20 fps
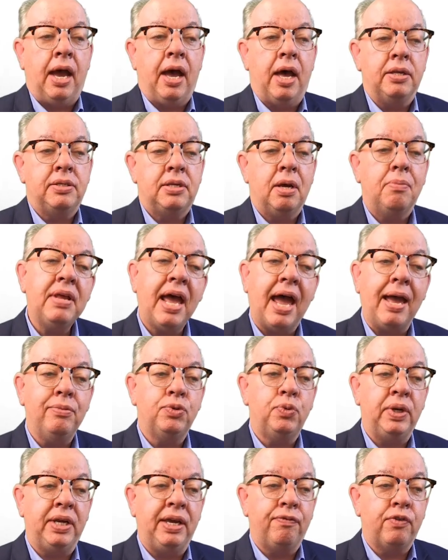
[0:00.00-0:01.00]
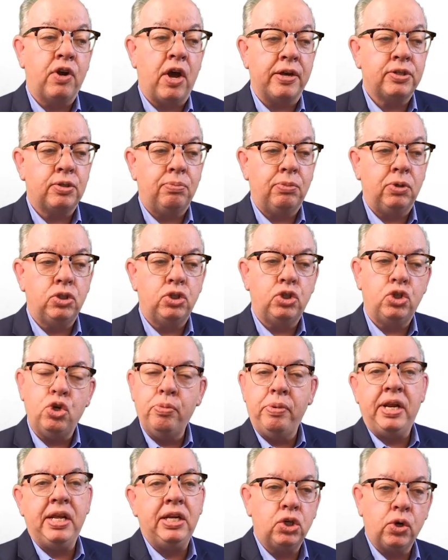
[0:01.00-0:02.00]
Sometimes we give customers too
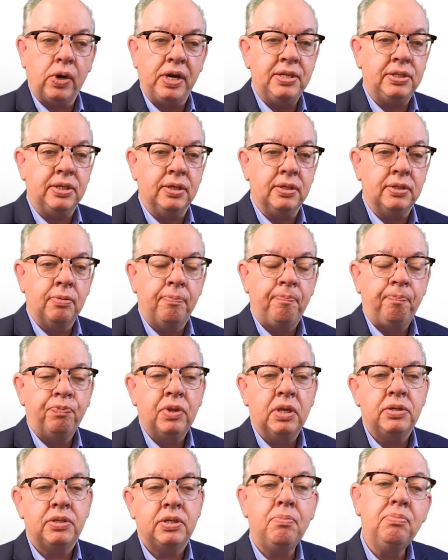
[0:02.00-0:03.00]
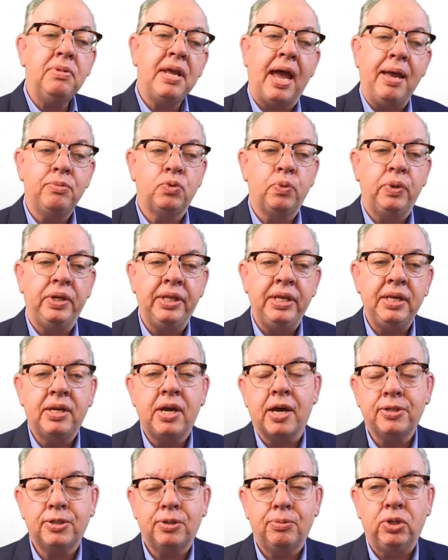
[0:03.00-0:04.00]
many choices. Sometimes we lead
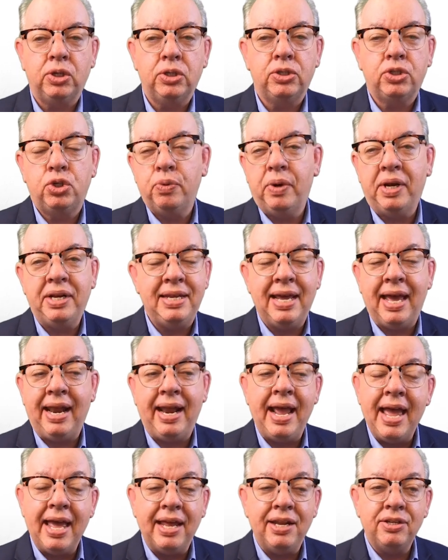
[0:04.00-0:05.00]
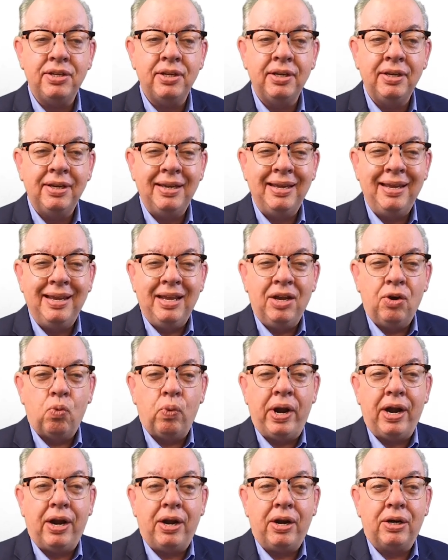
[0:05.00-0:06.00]
customers to a dead end
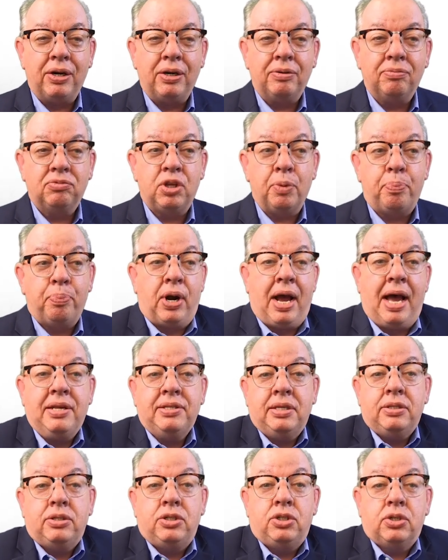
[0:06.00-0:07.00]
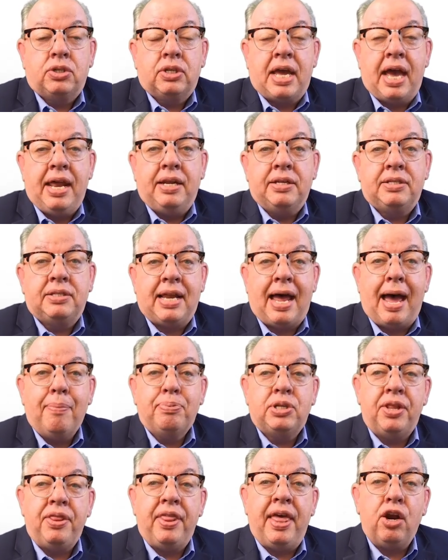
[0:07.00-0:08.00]
where the process just kind of
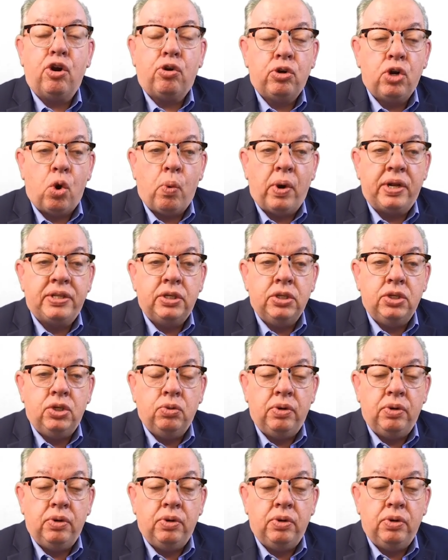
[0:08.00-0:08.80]
stops and they don't know what to do